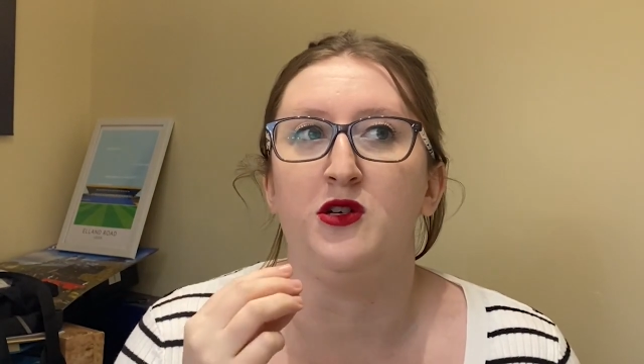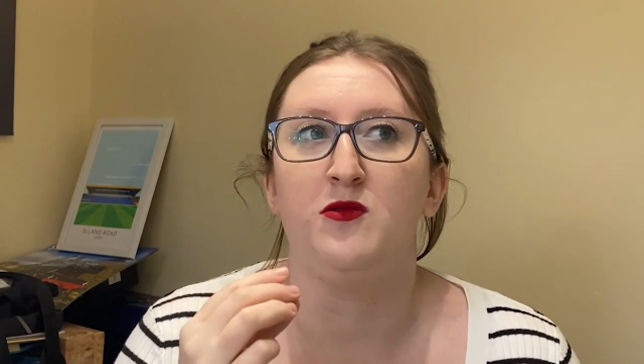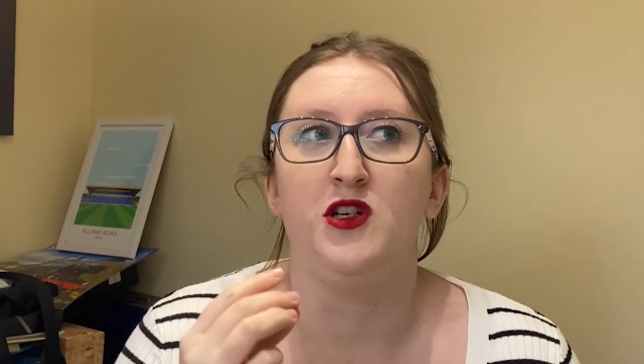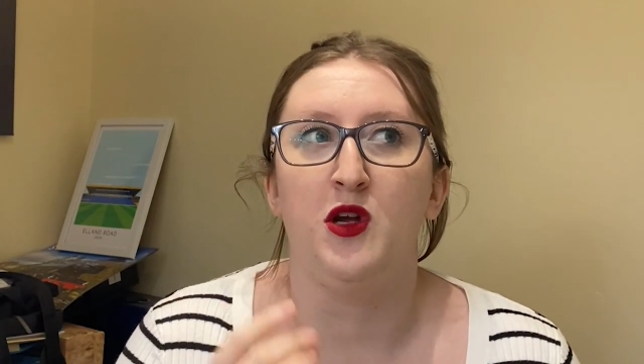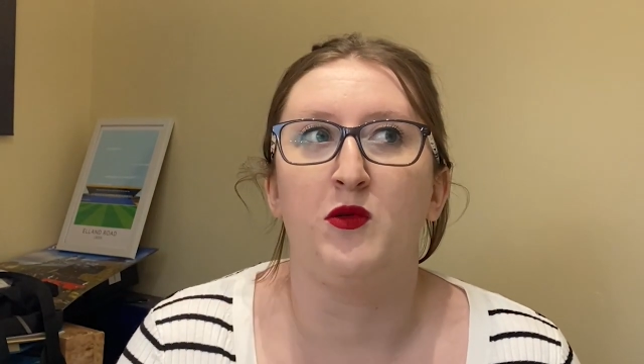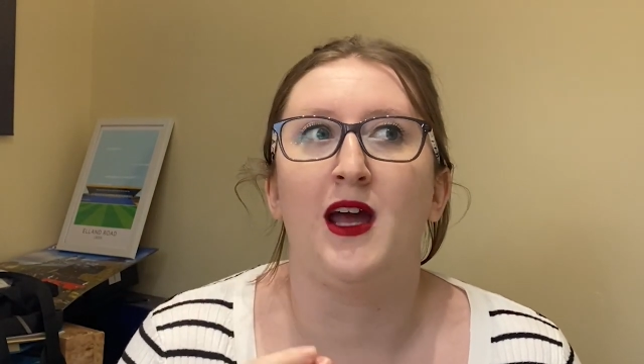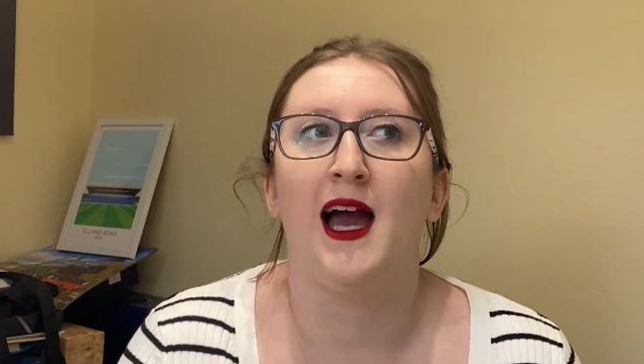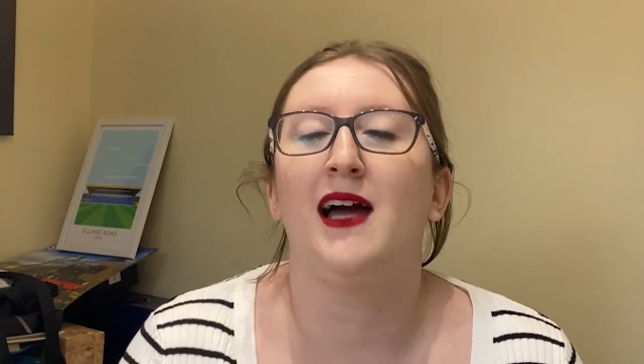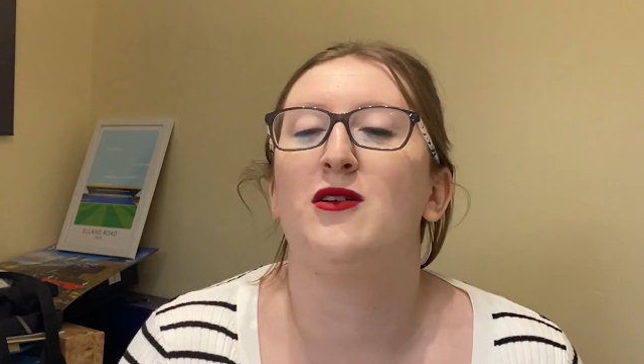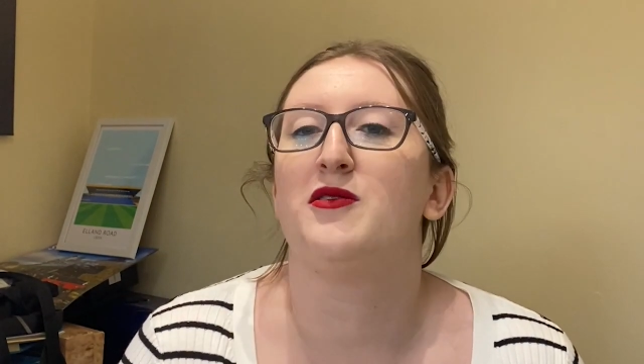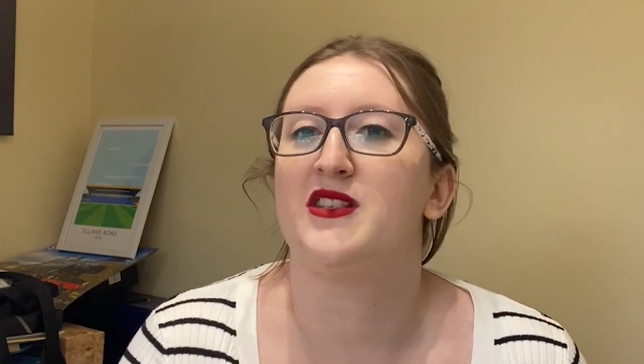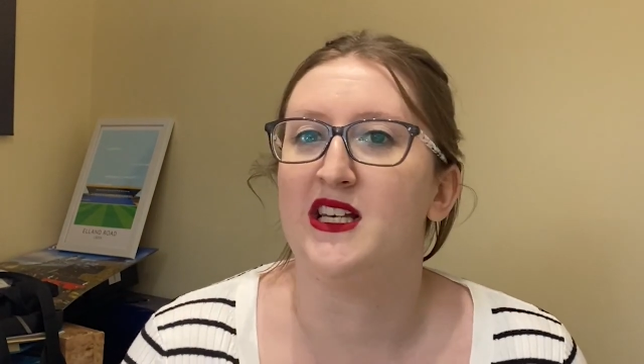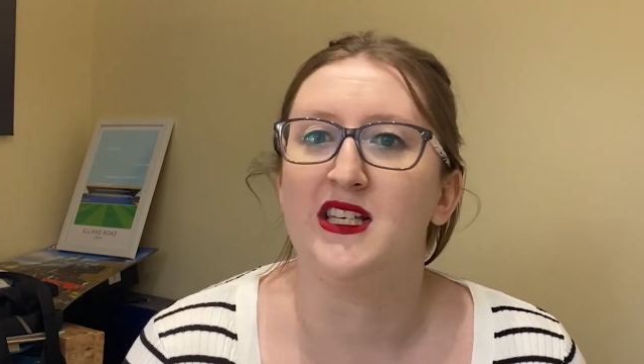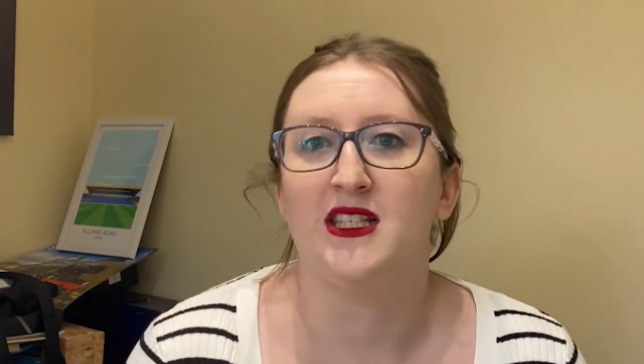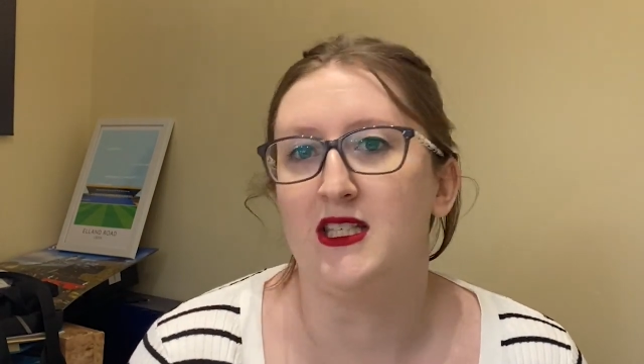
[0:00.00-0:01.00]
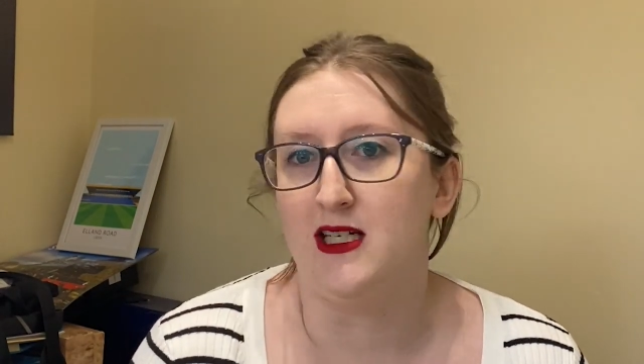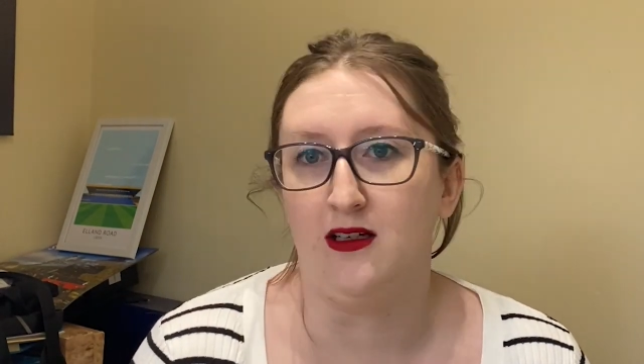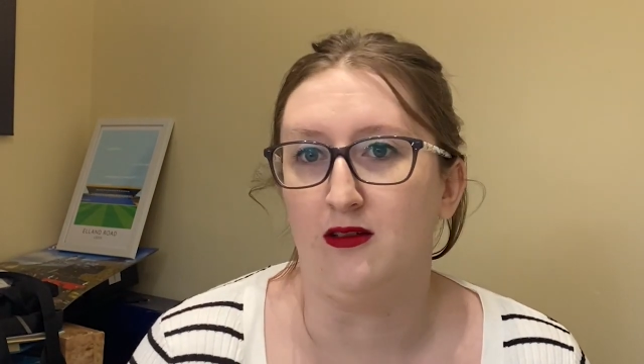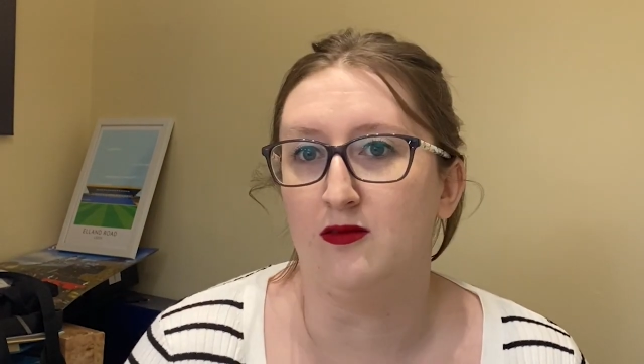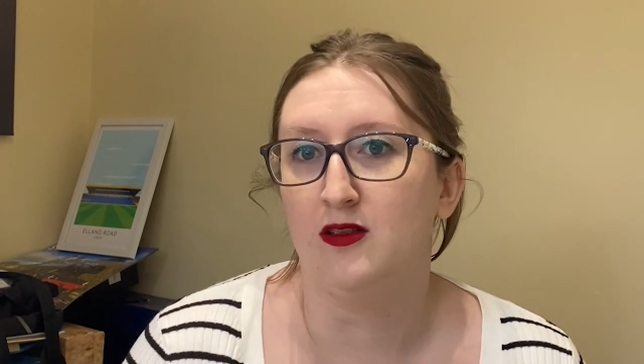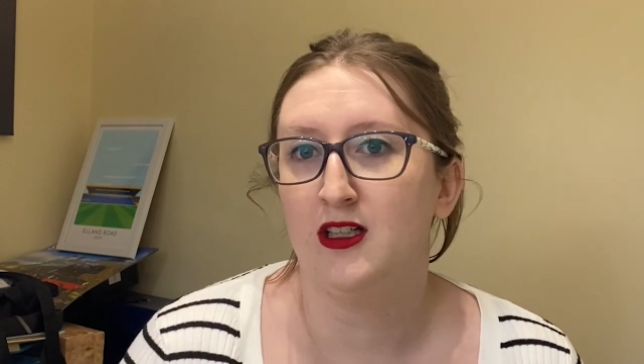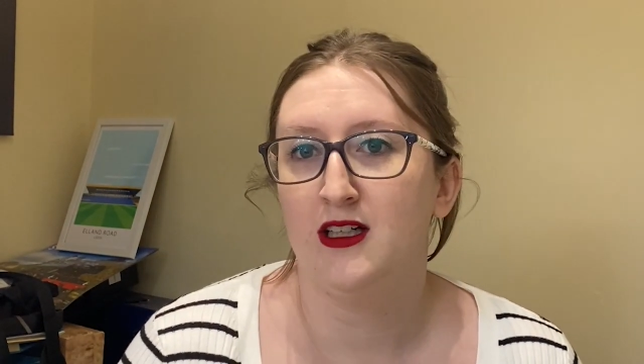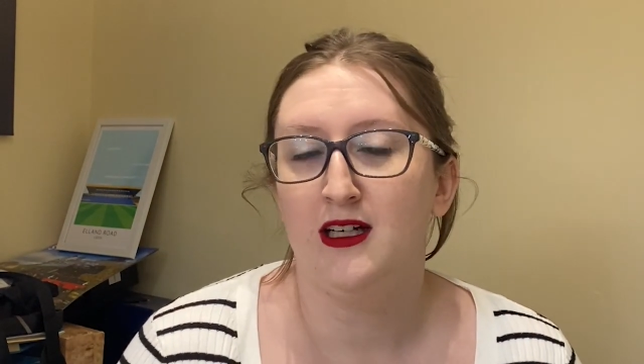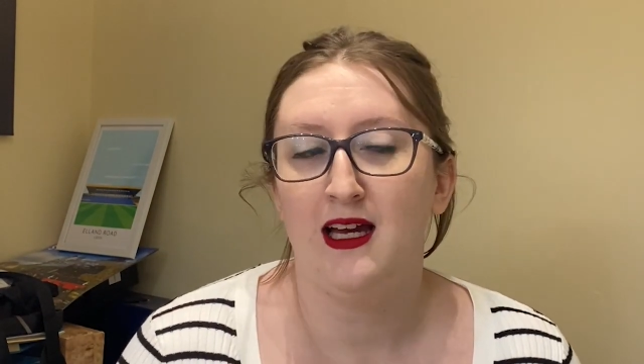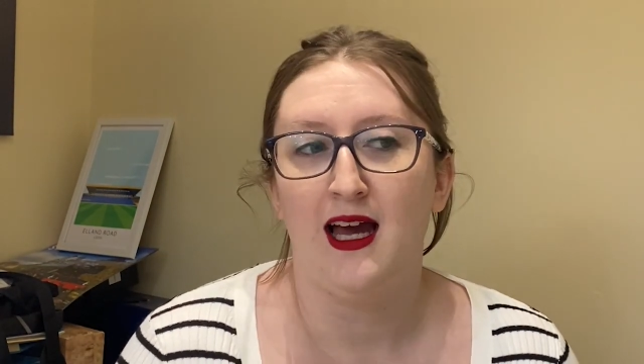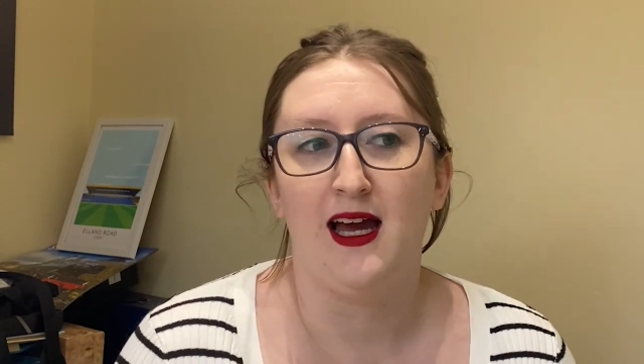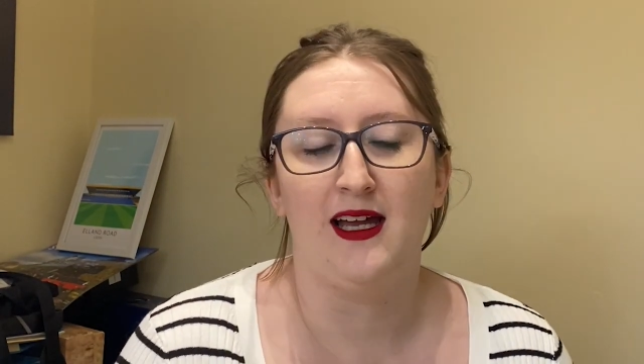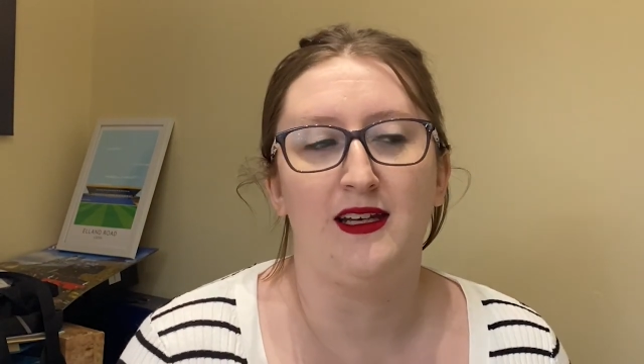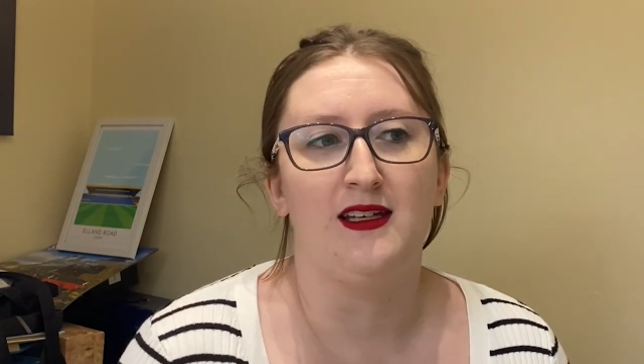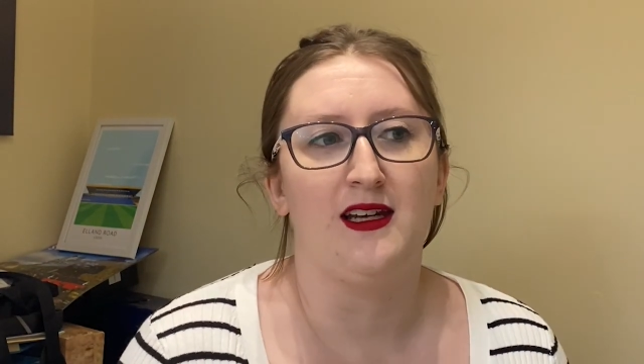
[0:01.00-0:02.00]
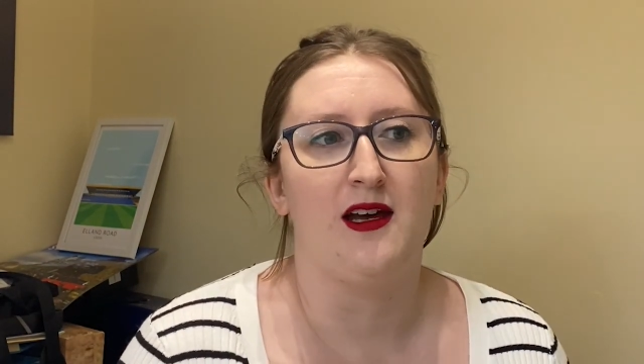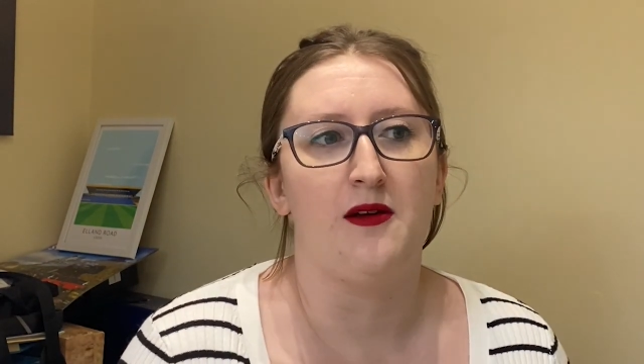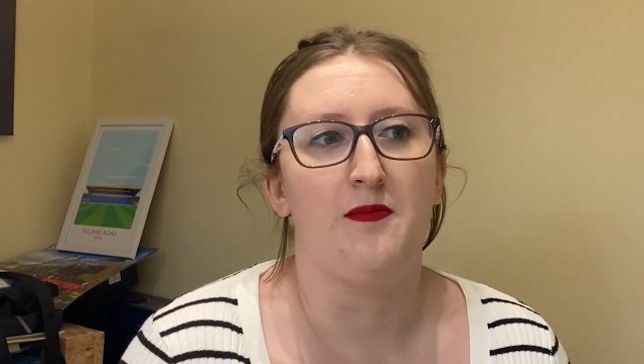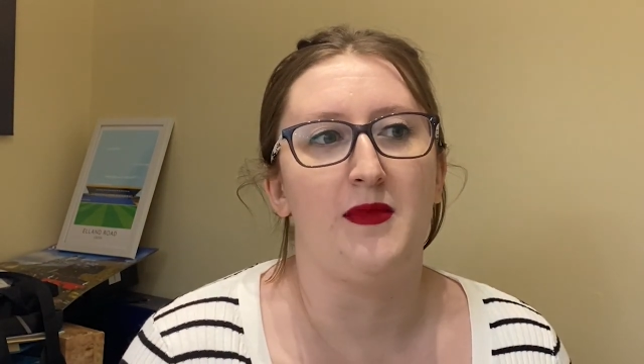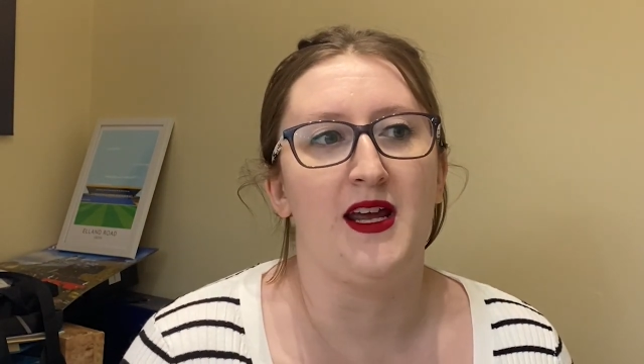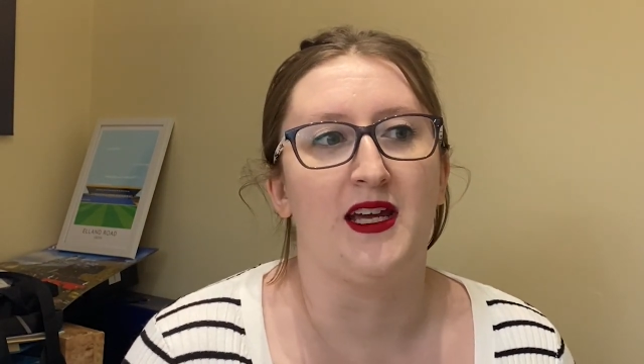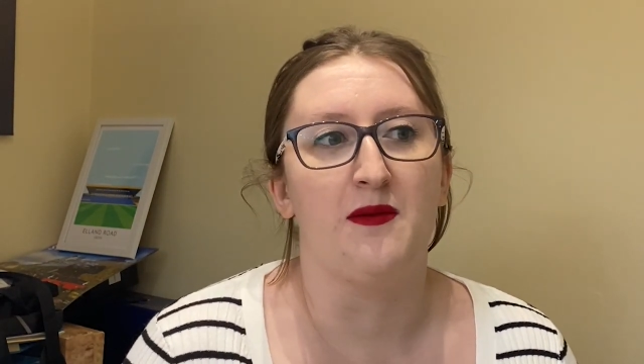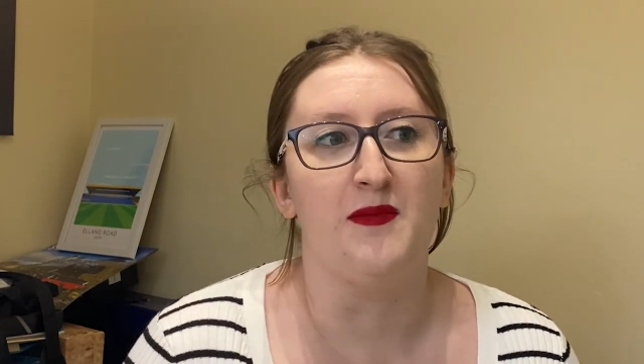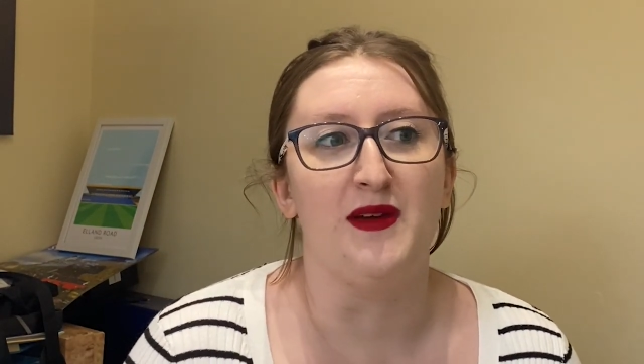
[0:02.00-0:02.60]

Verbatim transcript: you cannot sit still and um, it can be